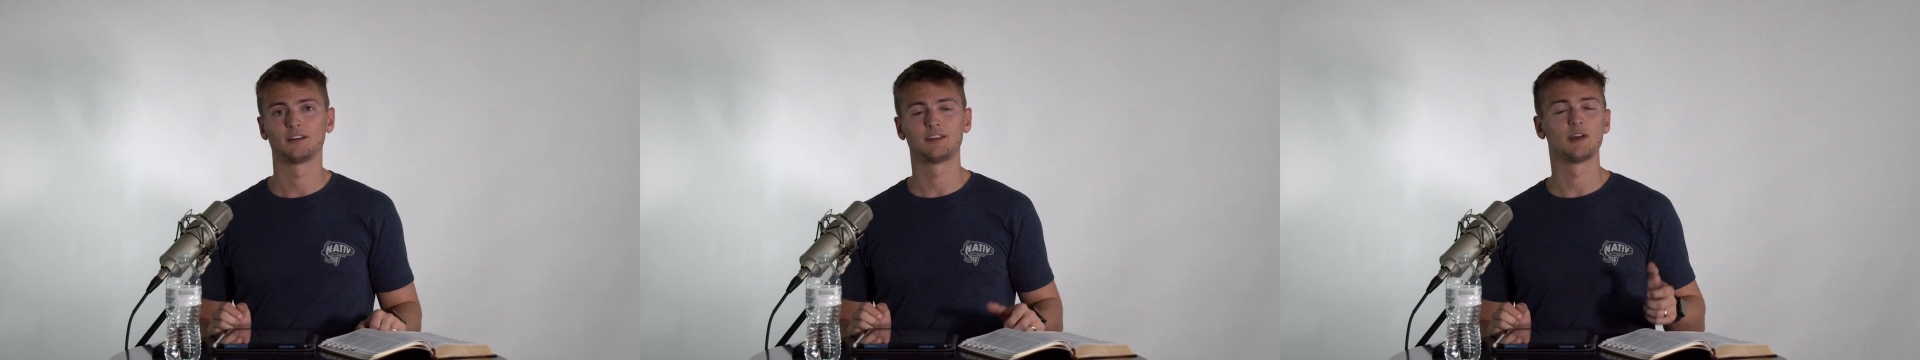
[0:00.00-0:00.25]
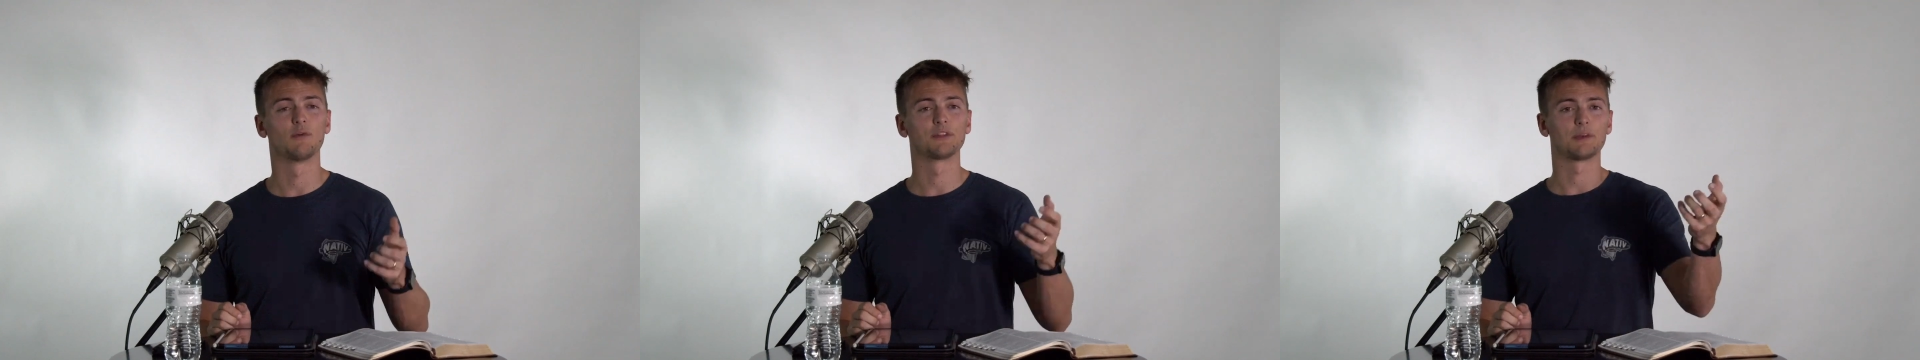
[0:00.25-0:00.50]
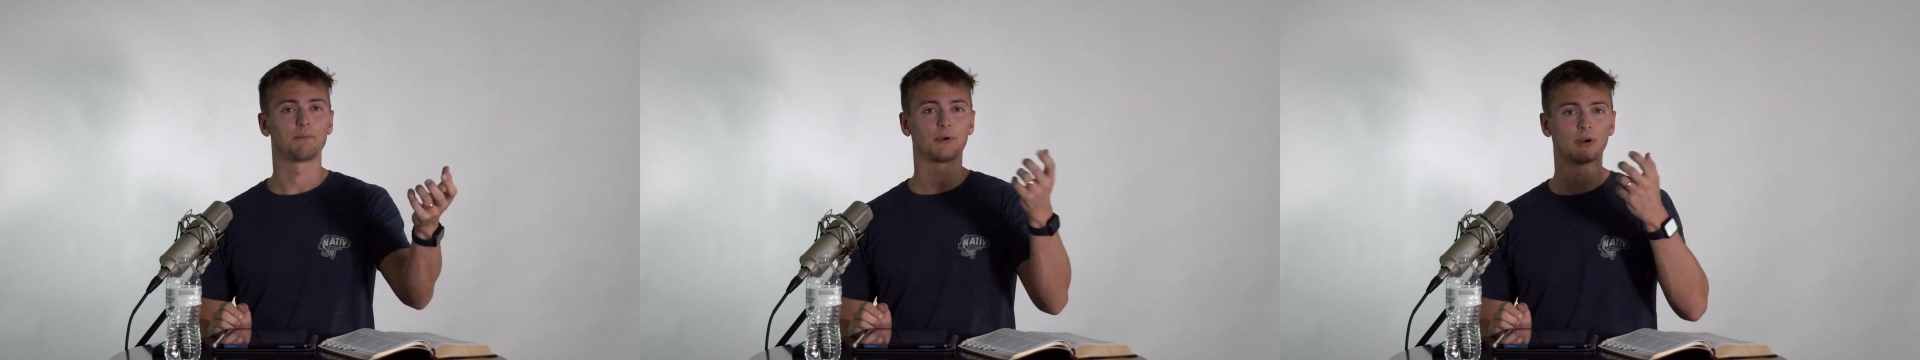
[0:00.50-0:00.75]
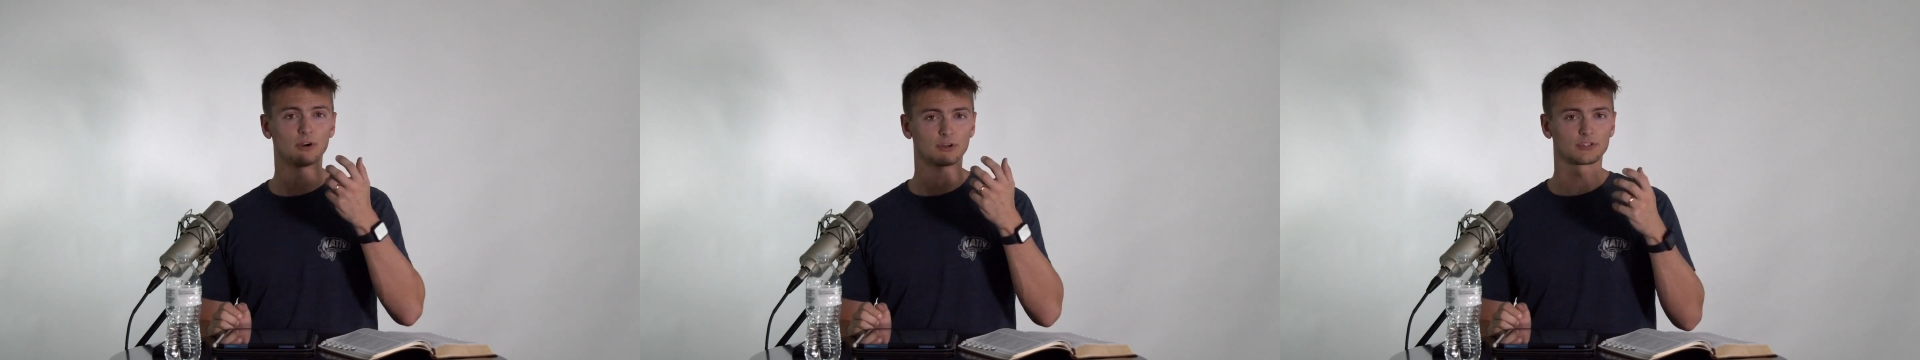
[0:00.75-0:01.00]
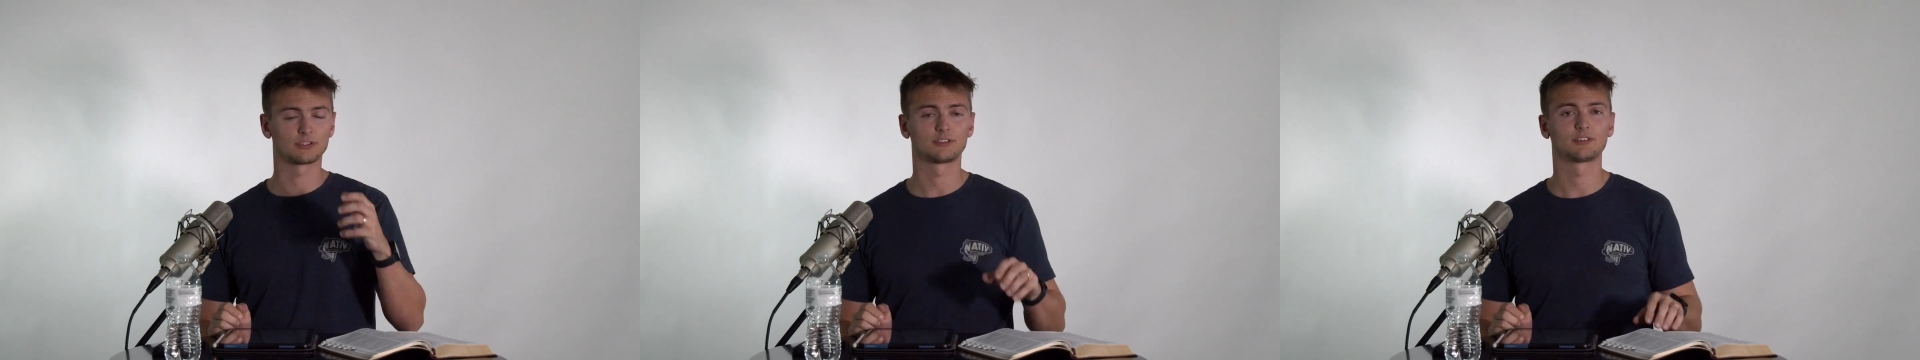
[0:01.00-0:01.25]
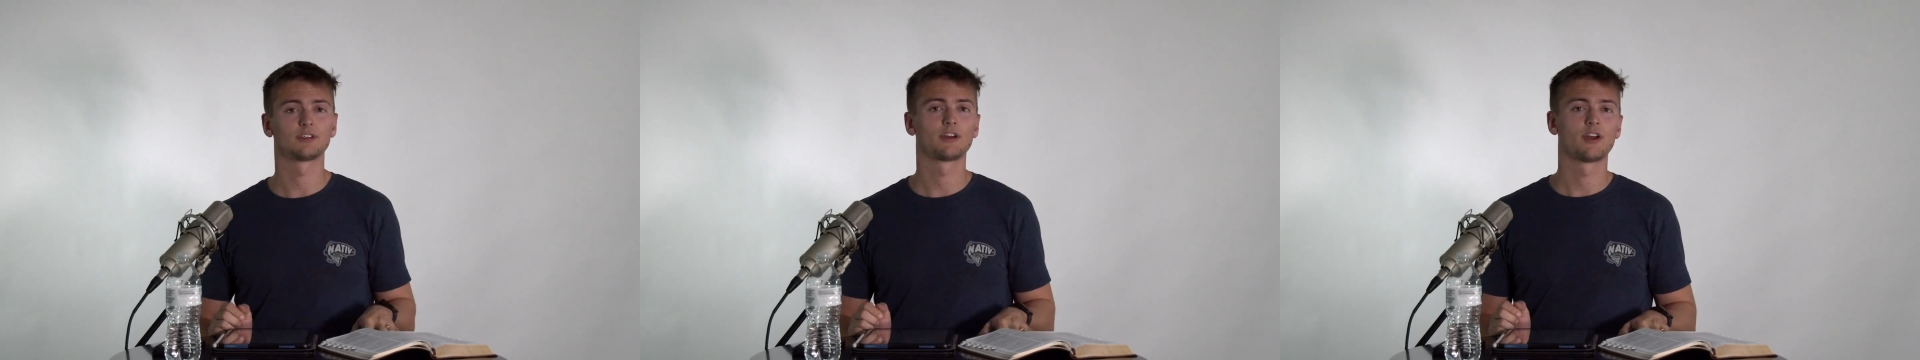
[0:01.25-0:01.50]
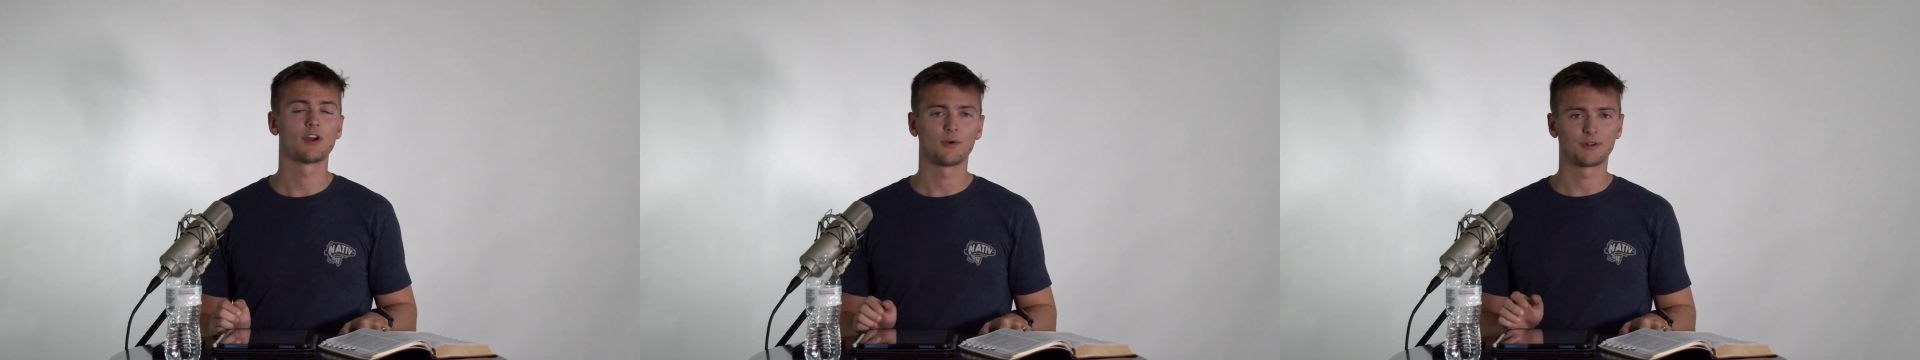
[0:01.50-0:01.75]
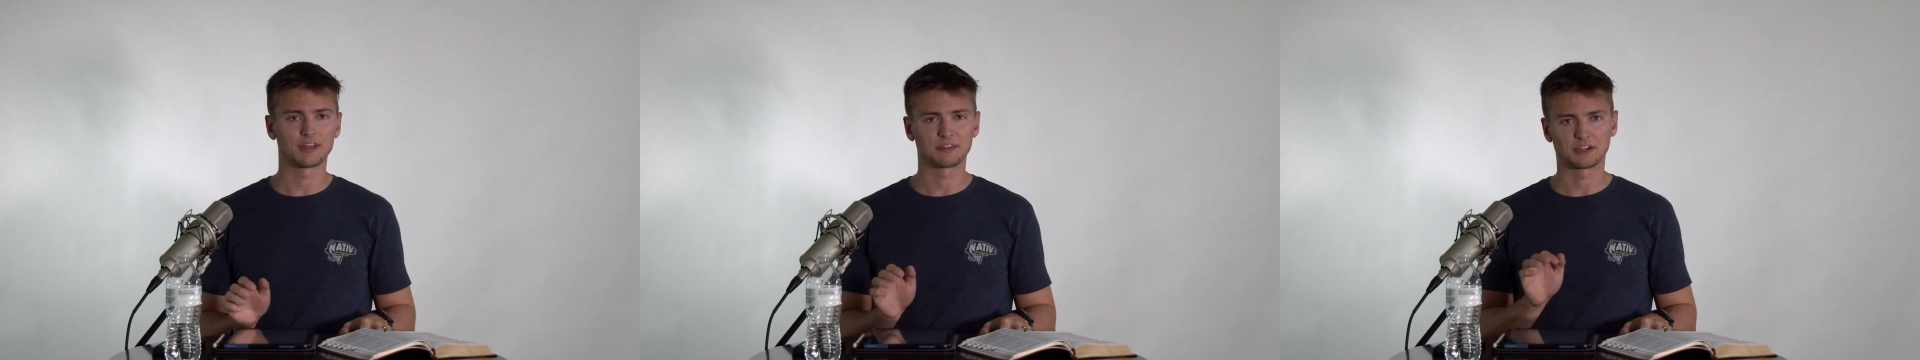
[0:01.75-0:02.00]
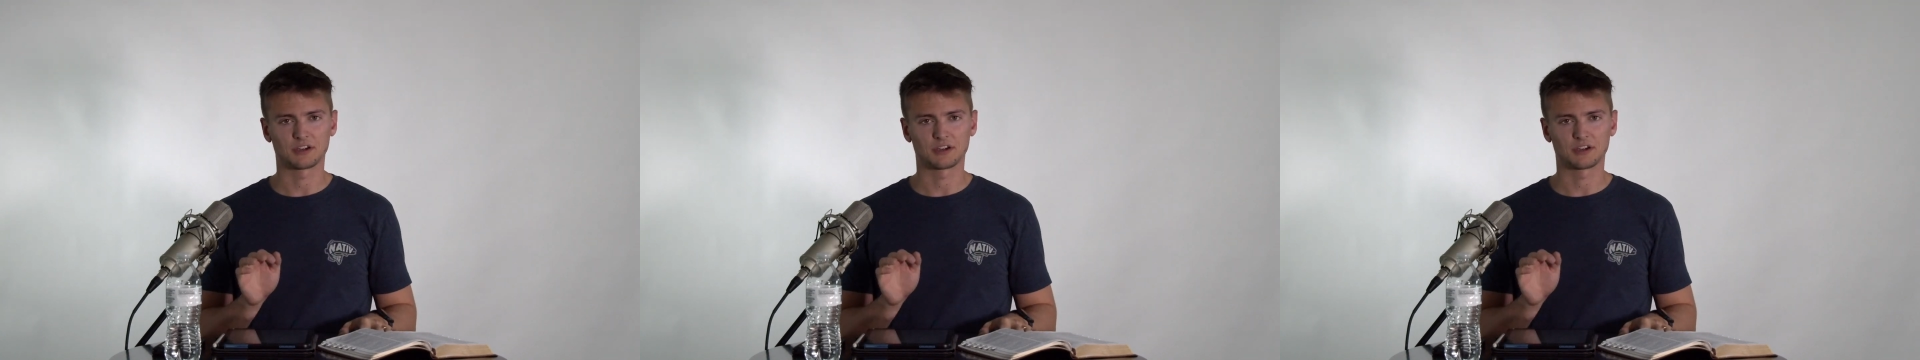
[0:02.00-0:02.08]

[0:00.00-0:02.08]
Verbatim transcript: They want the perks without